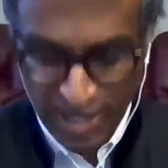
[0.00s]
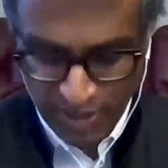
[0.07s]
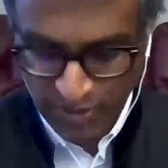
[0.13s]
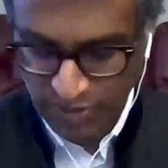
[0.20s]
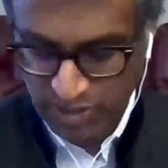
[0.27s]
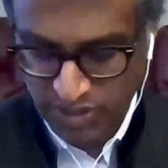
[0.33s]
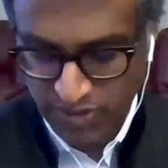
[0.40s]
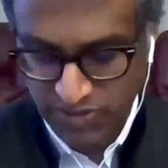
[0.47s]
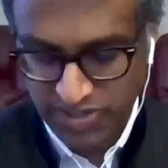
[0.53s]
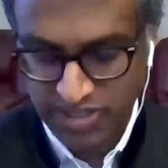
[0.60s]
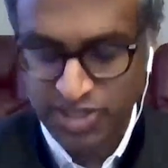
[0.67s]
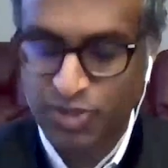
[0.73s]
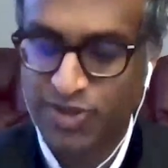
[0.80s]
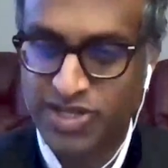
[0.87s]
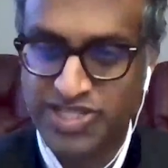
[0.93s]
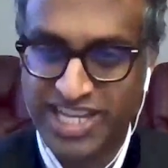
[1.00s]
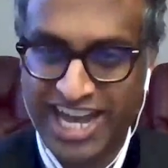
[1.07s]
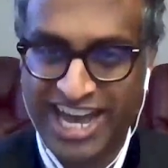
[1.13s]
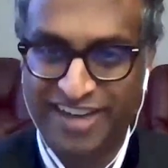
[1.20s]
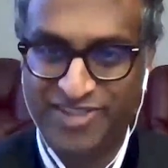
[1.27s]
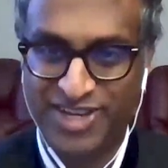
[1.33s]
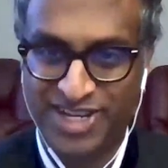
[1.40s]
We're so thrilled to
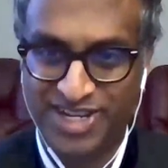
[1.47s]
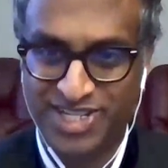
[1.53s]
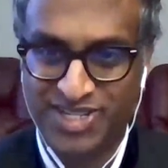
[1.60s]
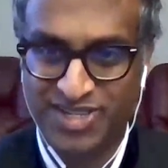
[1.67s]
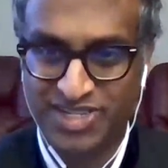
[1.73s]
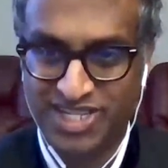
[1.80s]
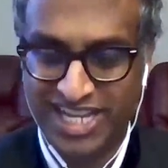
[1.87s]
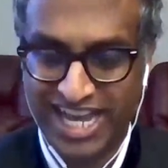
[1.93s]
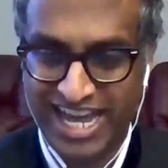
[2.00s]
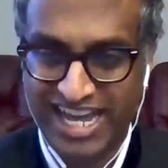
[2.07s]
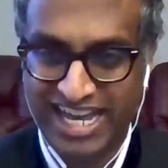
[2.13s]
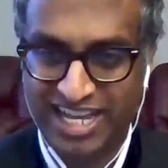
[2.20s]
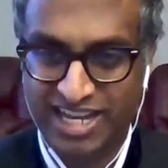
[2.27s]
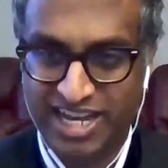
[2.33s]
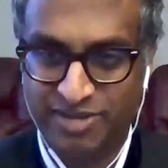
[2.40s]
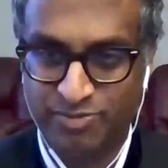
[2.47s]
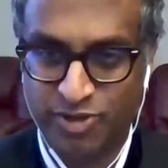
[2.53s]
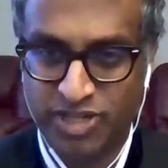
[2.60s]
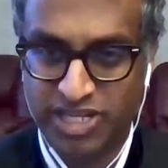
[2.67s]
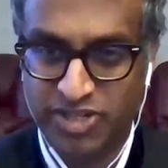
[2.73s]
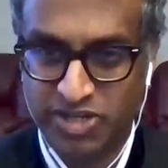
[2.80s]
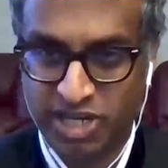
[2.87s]
have you here today, and I'm
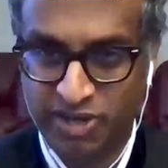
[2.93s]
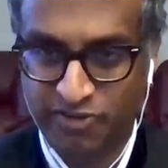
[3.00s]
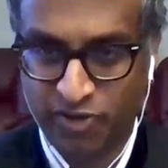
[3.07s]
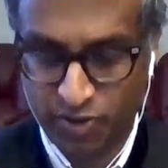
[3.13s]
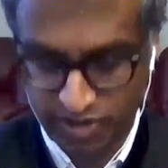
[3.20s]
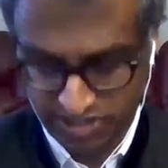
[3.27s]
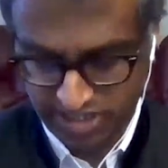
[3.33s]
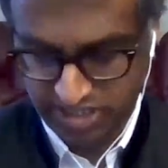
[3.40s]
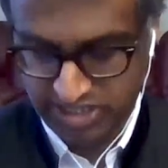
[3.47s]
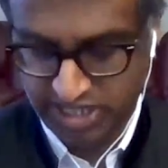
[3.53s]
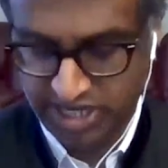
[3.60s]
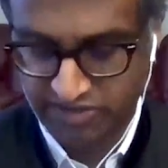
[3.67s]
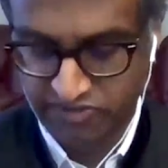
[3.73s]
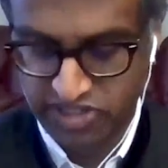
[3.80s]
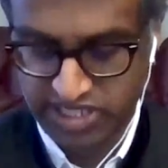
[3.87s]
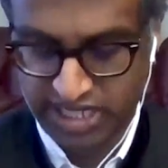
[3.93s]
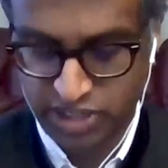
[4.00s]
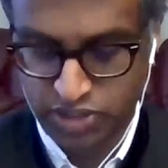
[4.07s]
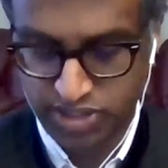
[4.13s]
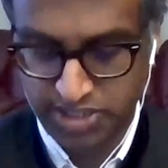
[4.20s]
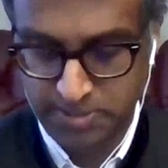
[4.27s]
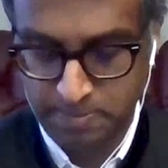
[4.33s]
really looking forward to this
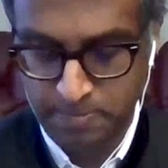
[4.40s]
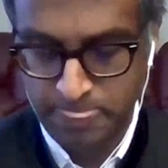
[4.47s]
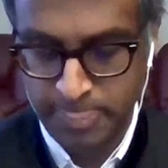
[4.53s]
conversation.